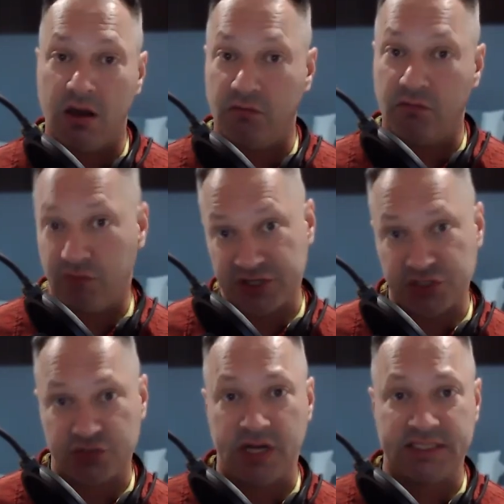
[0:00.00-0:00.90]

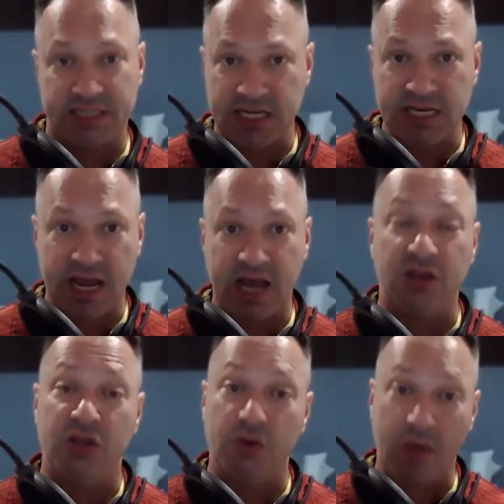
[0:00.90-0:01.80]
restaurants to eat at,
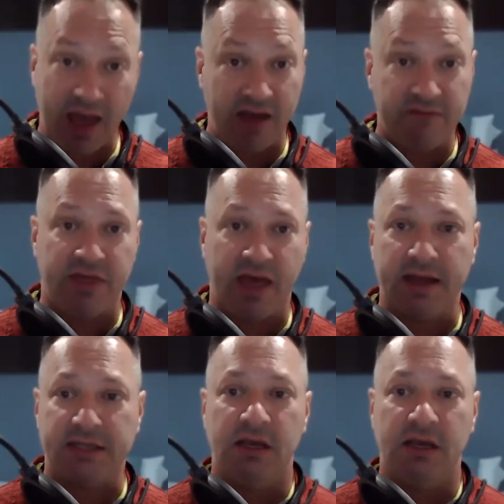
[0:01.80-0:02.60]
you have that.